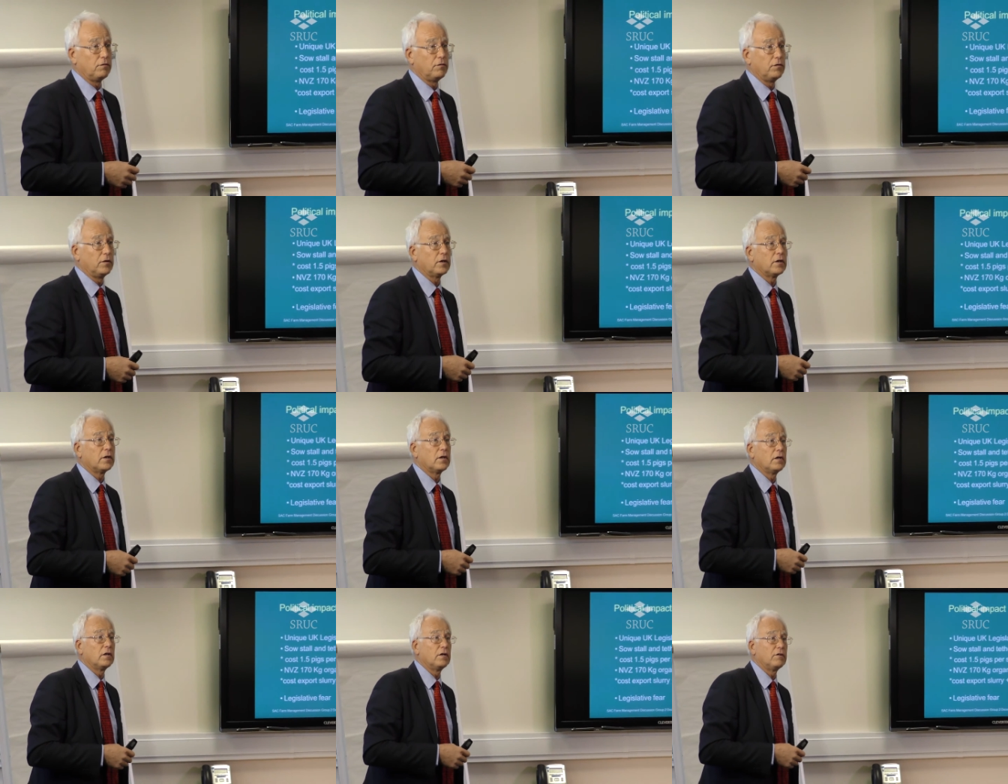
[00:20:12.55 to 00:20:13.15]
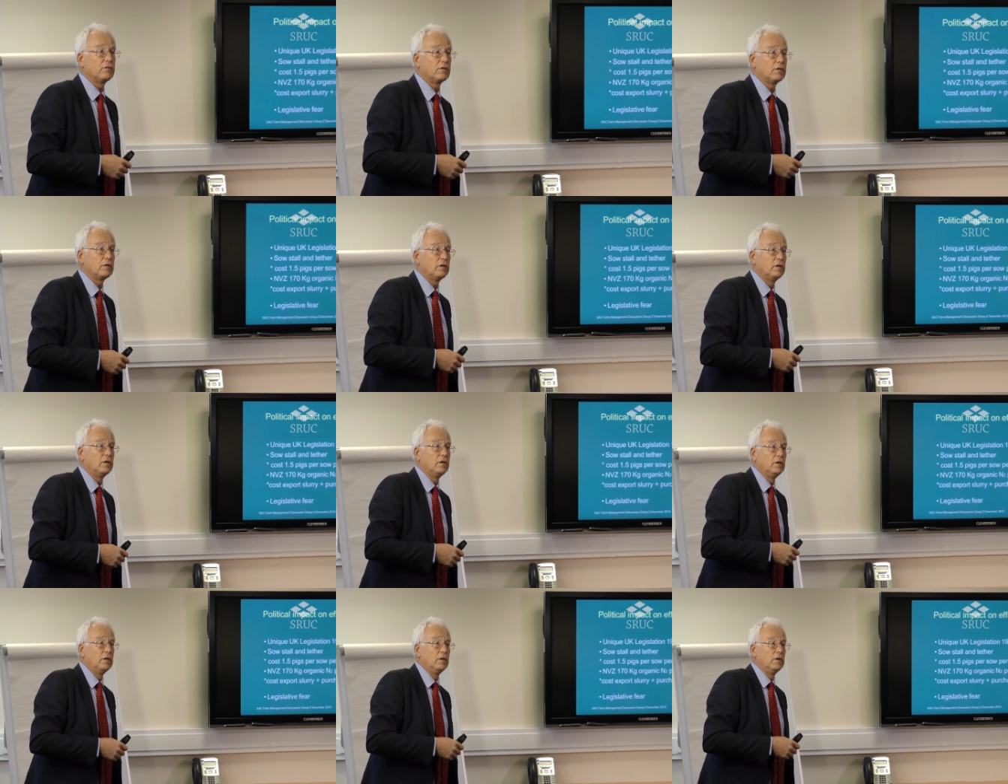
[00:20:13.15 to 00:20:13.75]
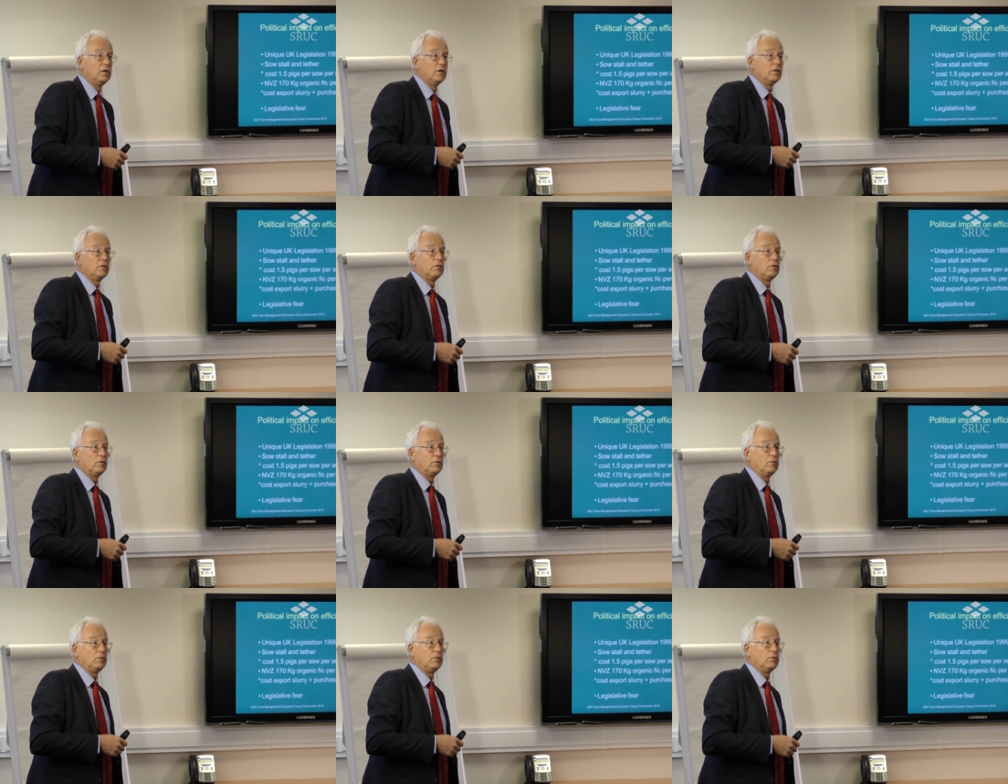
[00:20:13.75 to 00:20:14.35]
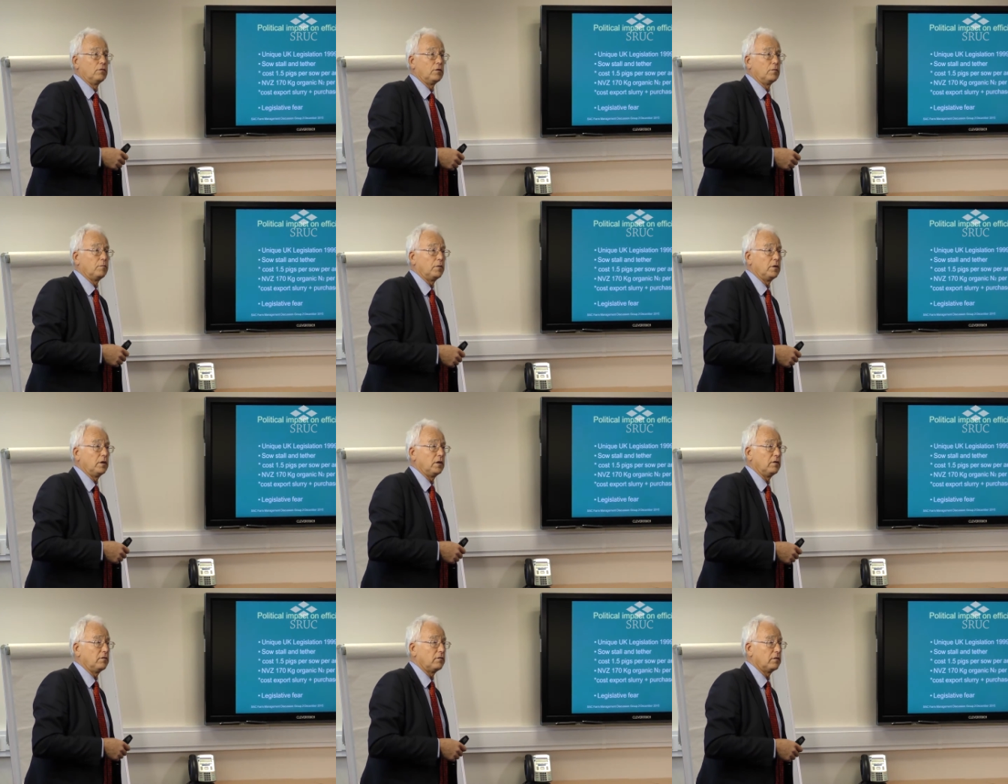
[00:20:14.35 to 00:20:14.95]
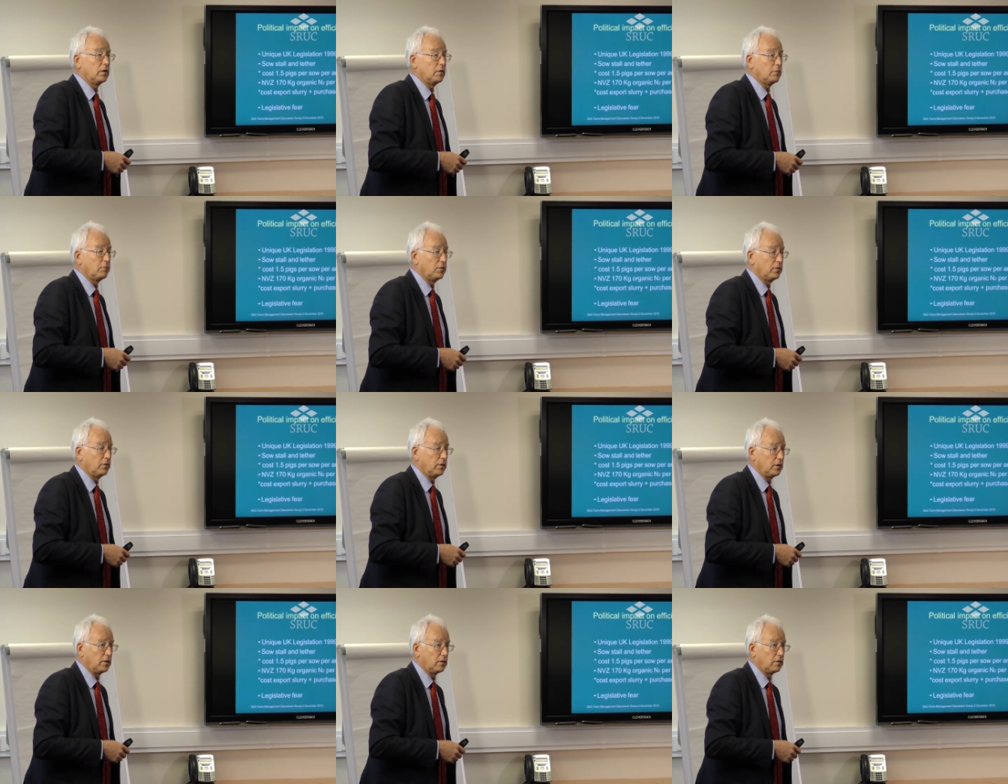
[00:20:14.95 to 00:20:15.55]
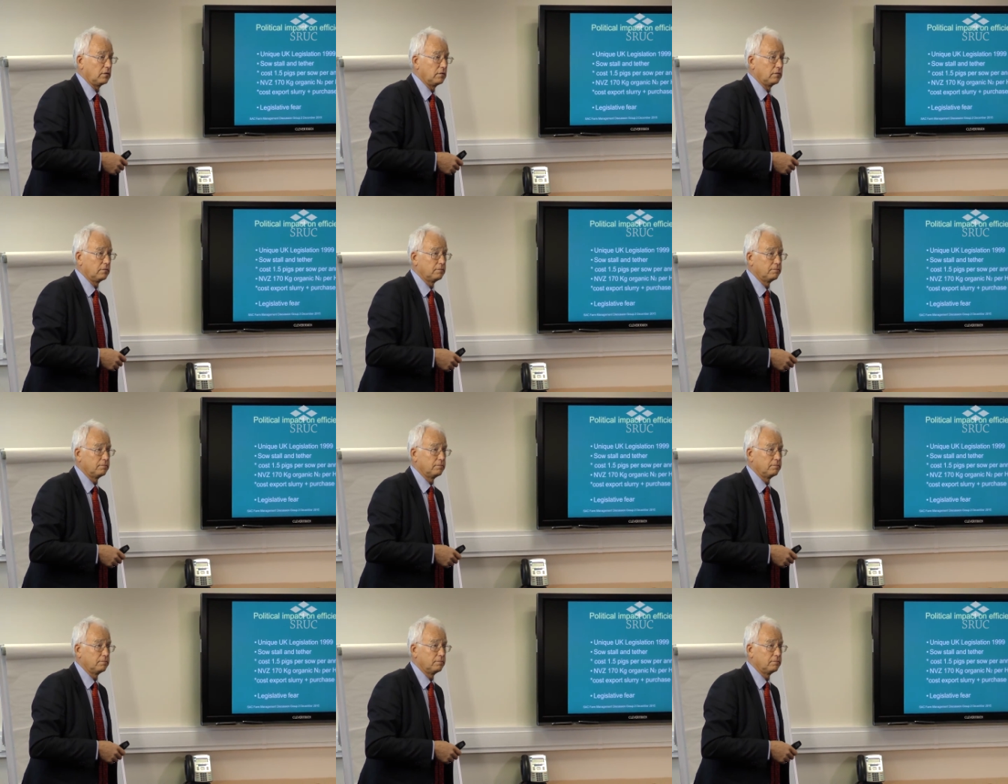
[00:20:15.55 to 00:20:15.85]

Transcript: fertiliser to replace that product.